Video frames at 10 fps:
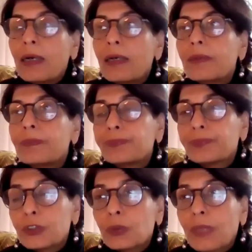
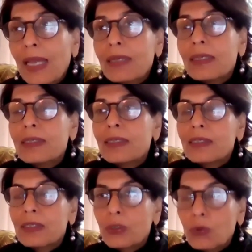So that
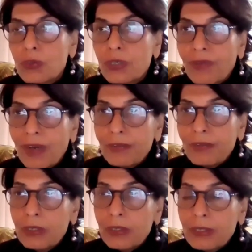is a huge
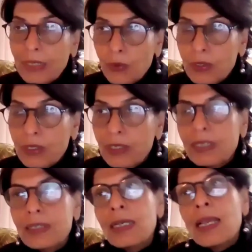revival as
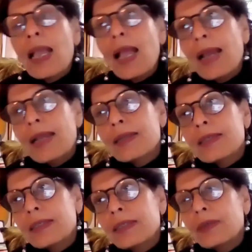alternates.
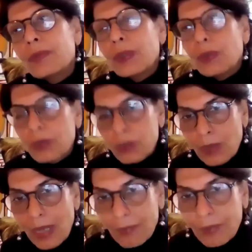And we
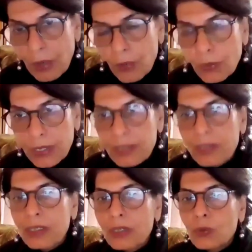also have now
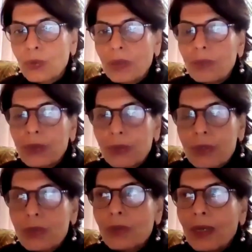Indian quinoa. We
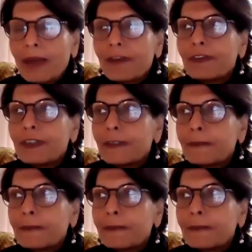also have